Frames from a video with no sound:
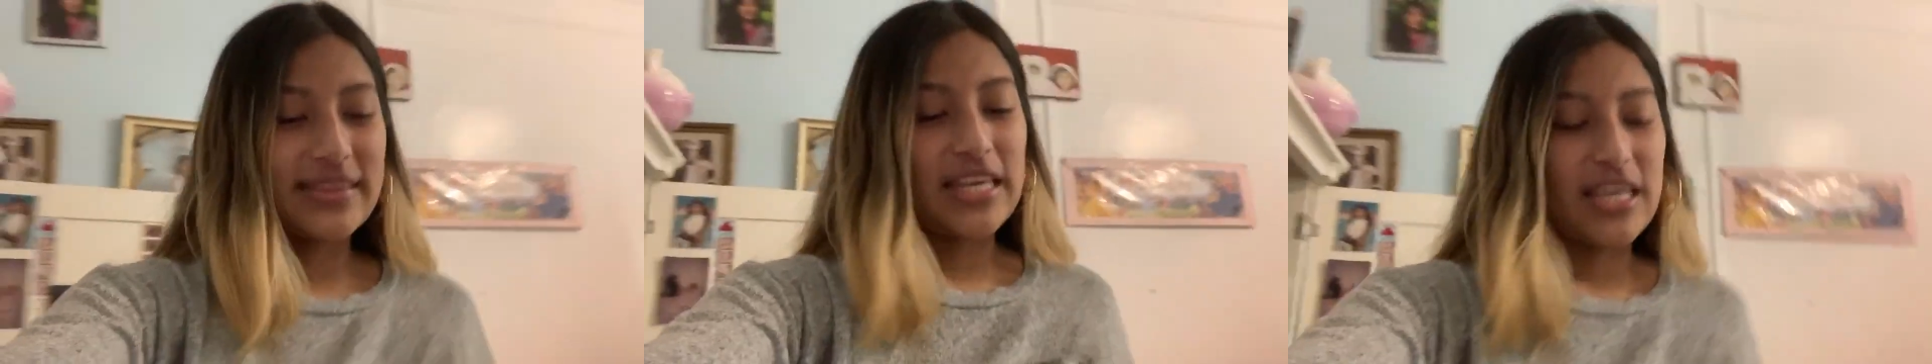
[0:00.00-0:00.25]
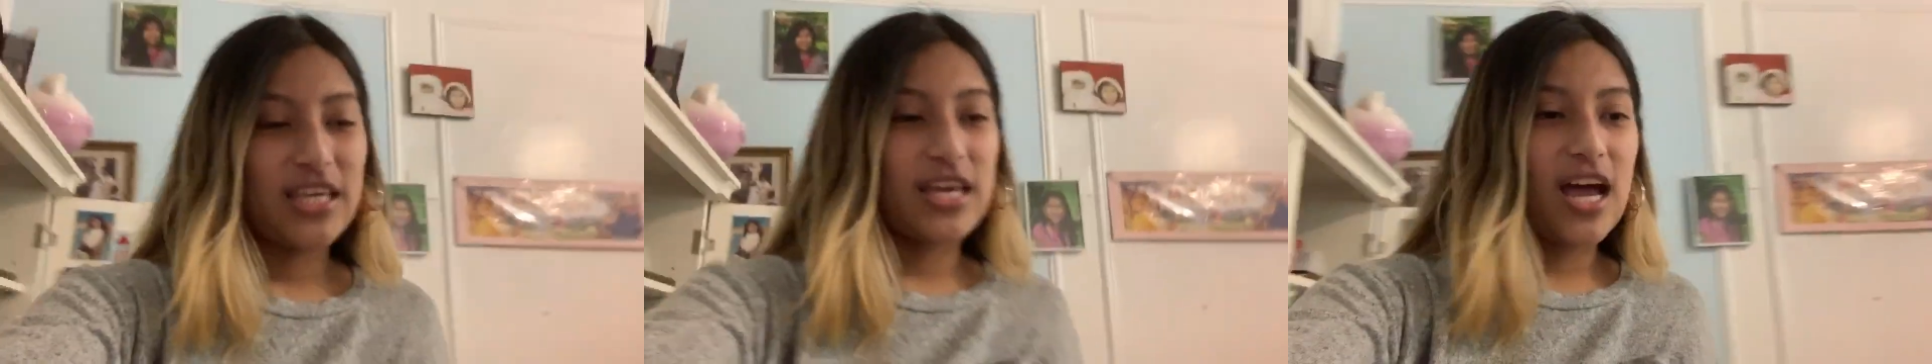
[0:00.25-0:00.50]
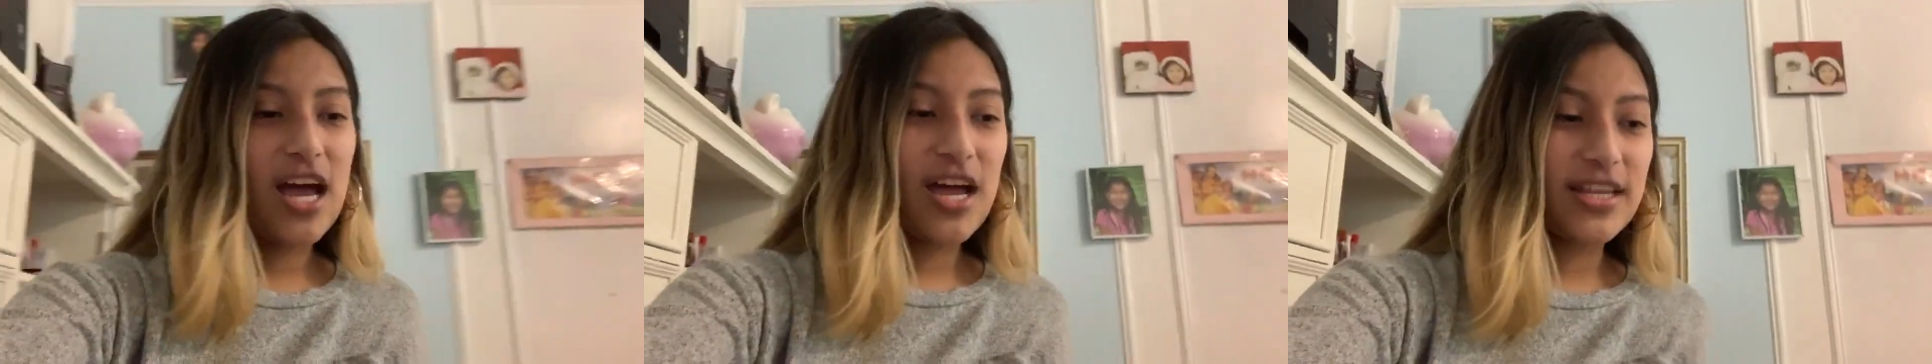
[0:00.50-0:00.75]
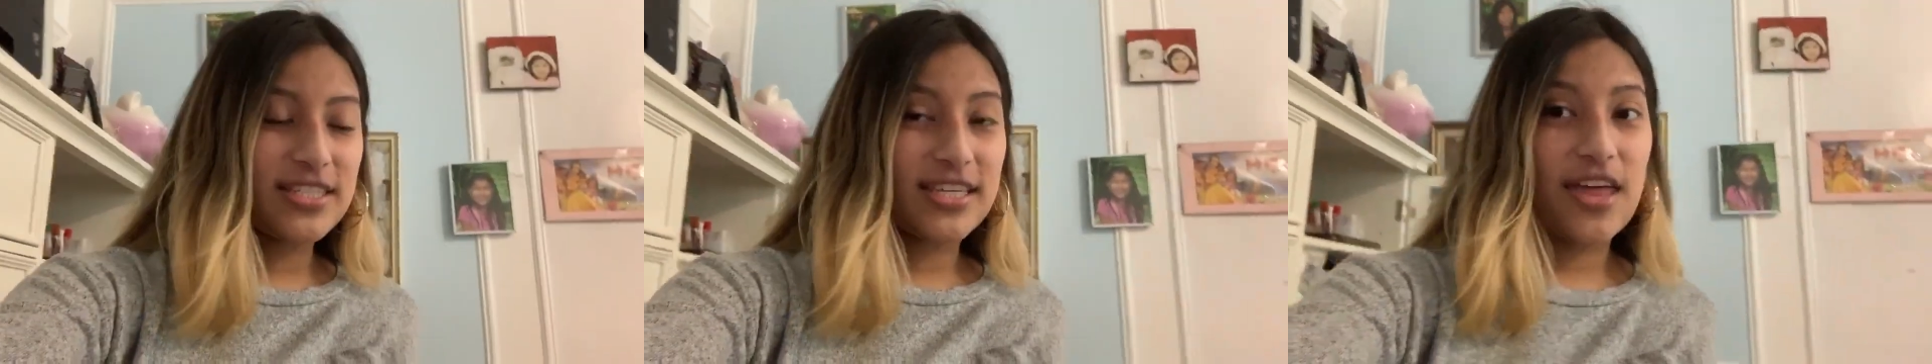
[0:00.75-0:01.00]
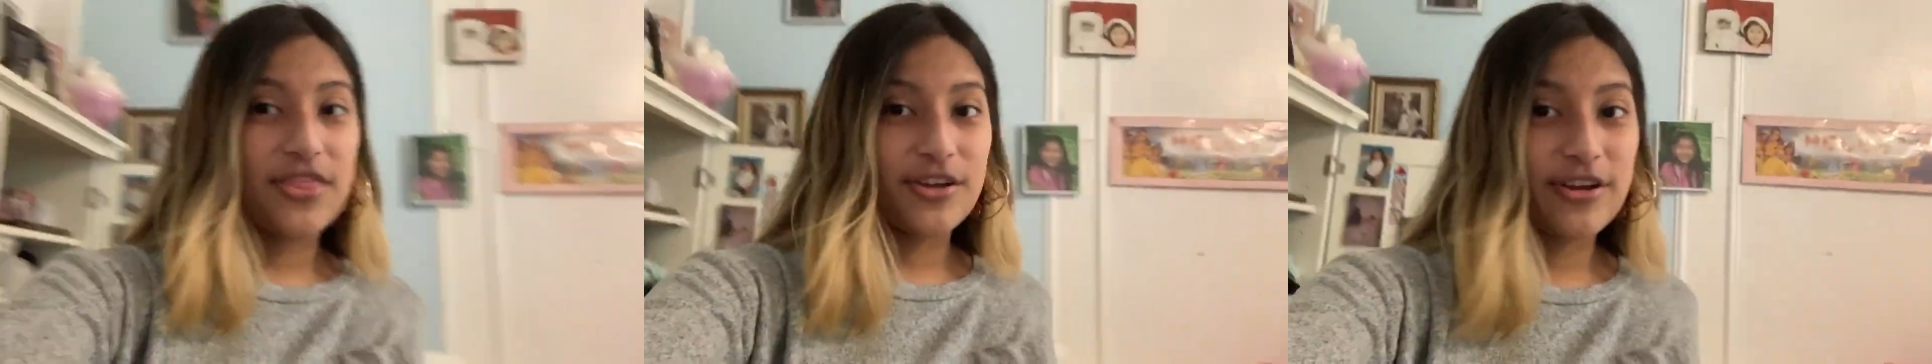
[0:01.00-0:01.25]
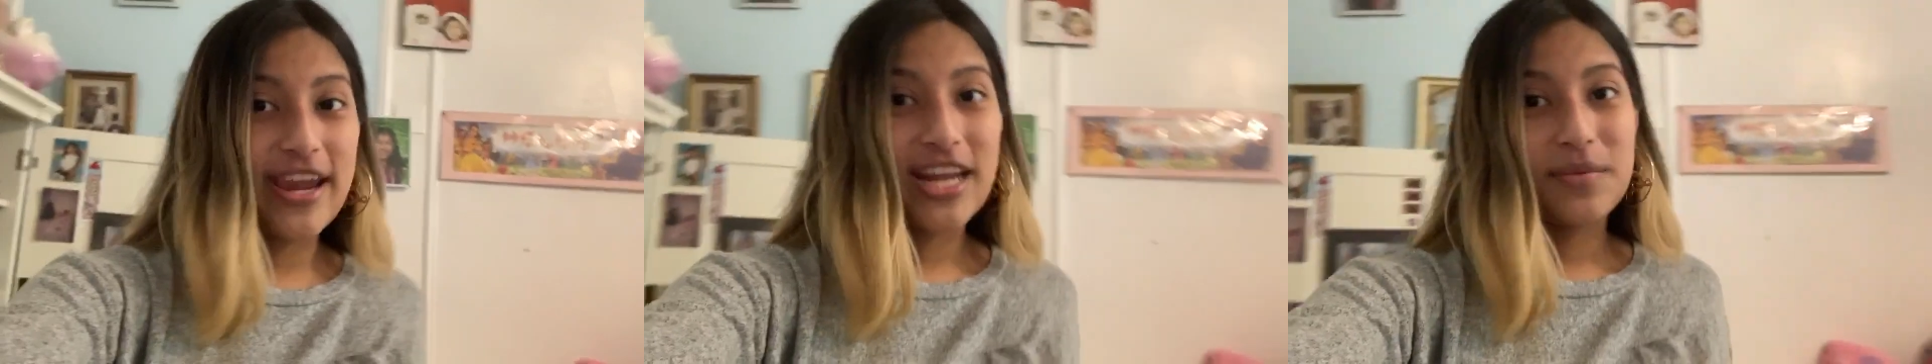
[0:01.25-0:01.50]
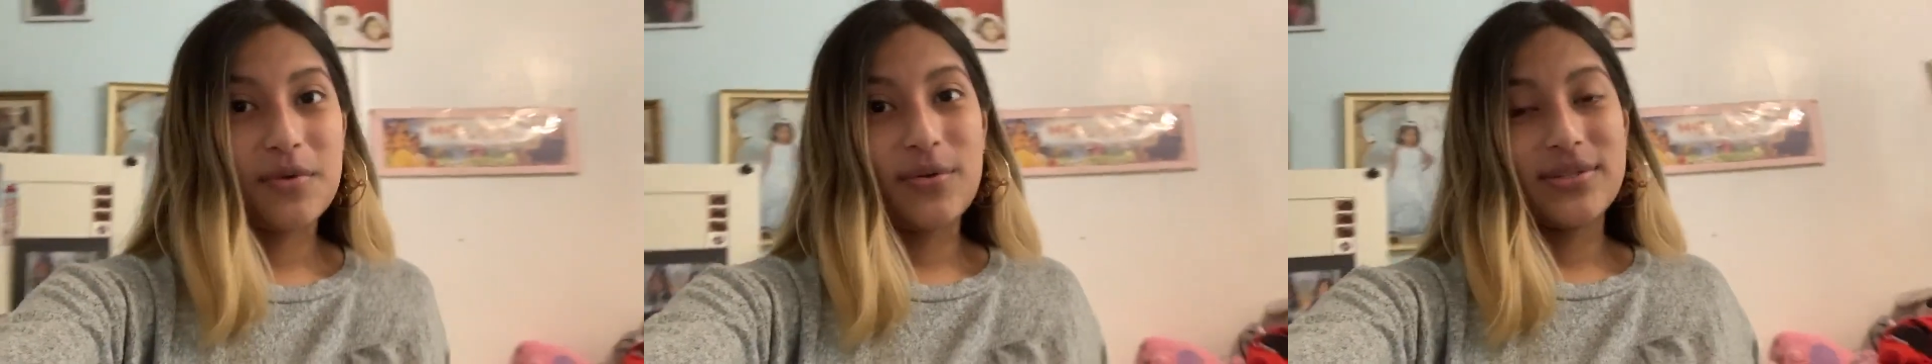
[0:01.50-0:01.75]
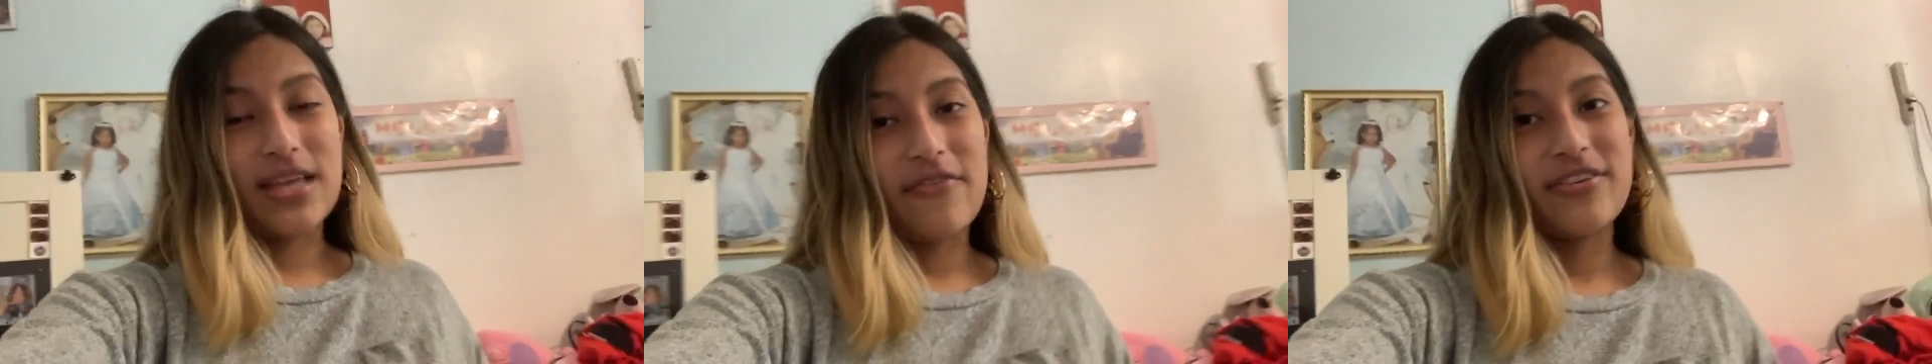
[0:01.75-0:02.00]
They got together, Annabelle and
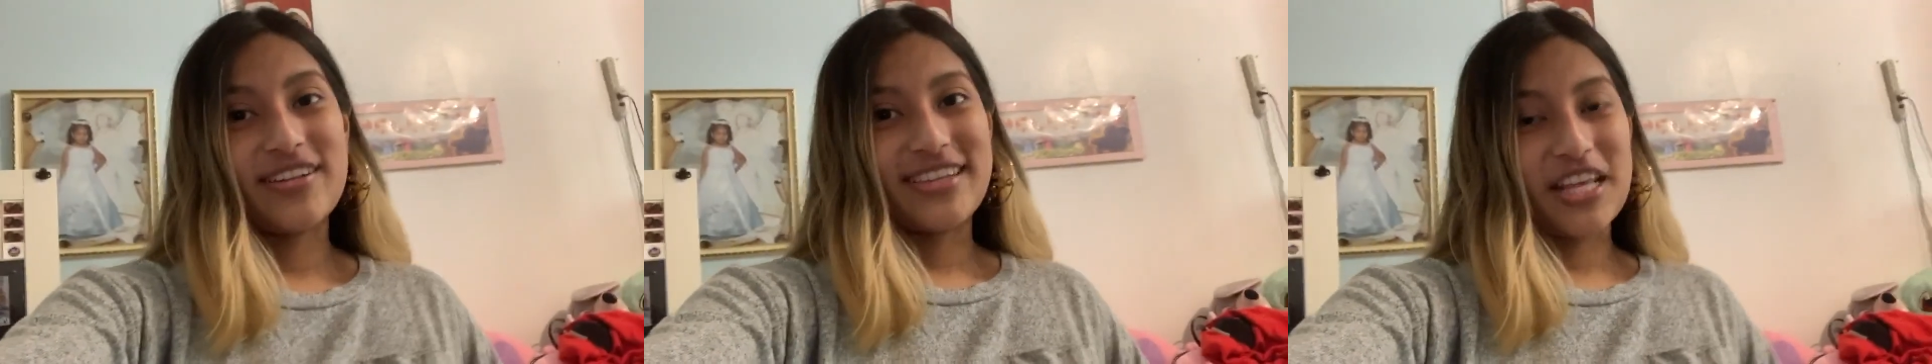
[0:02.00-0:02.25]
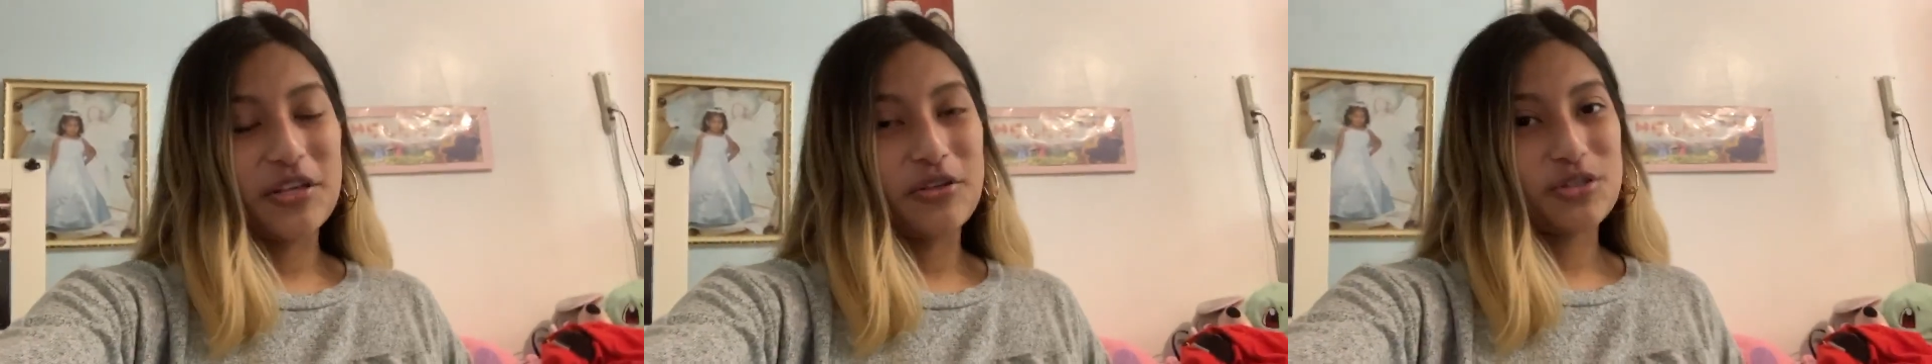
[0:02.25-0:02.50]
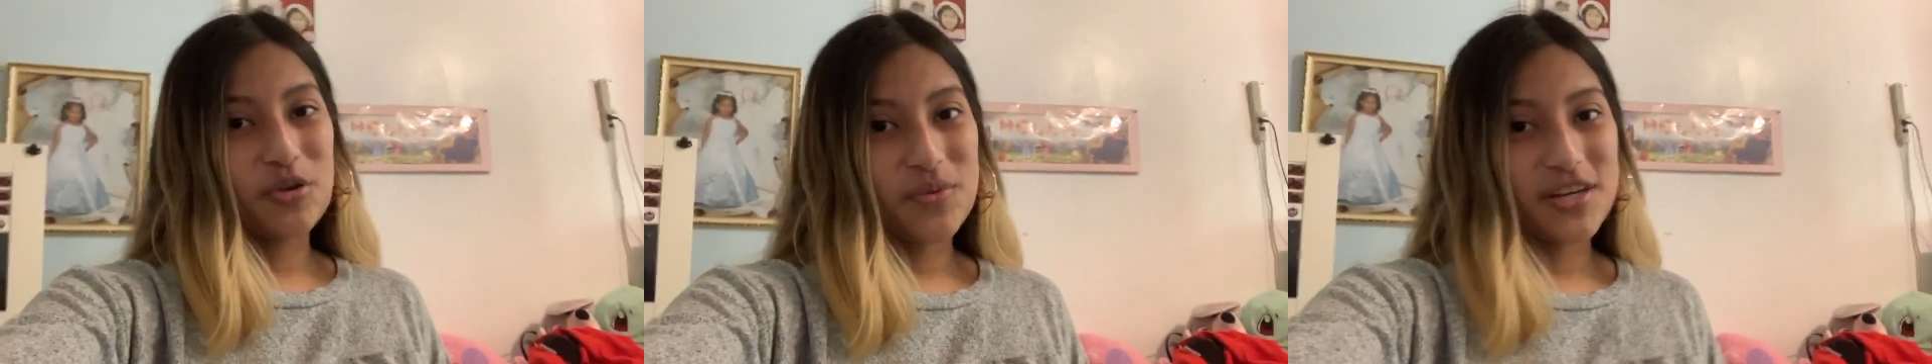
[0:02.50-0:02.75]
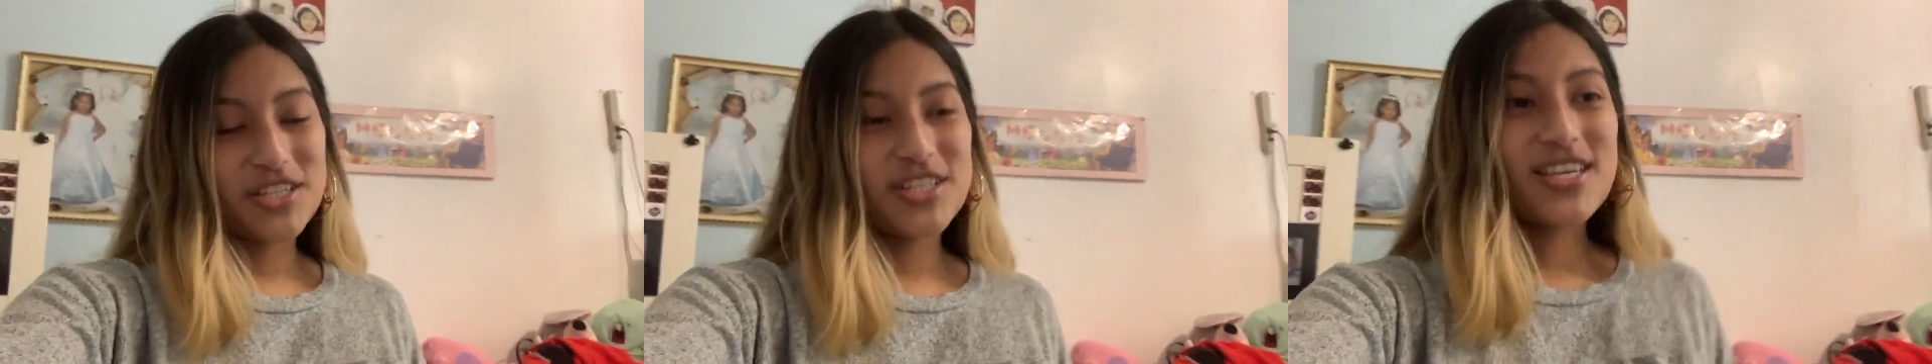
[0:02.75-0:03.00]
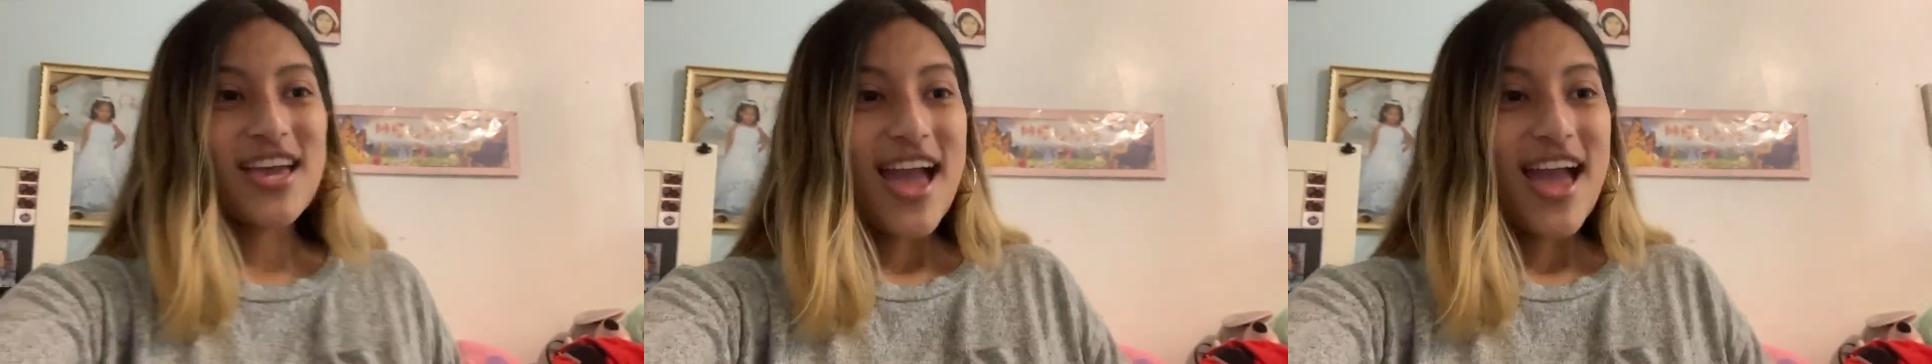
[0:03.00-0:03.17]
Devin, thank you so much.